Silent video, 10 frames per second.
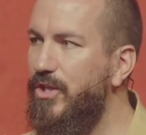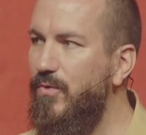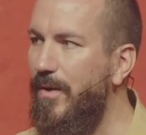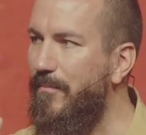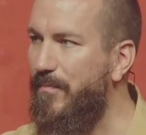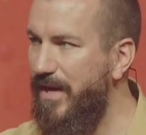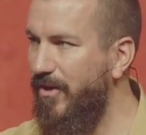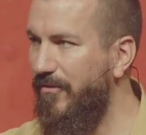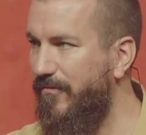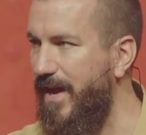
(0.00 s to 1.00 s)
to a
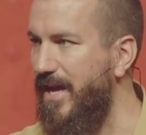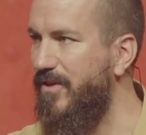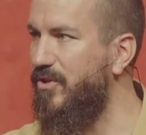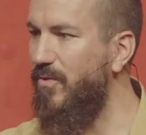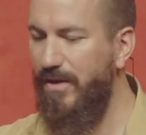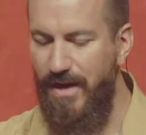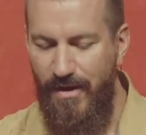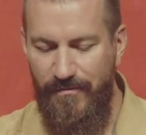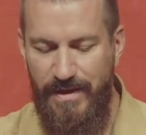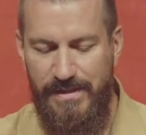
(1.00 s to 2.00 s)
bigger faith and to a
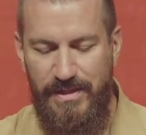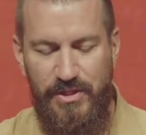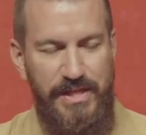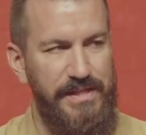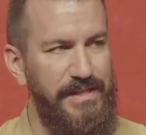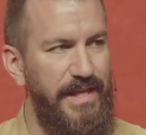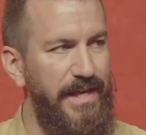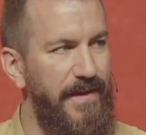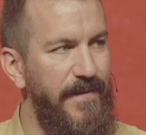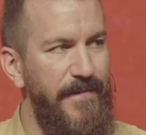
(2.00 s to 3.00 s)
confidence in Jesus that,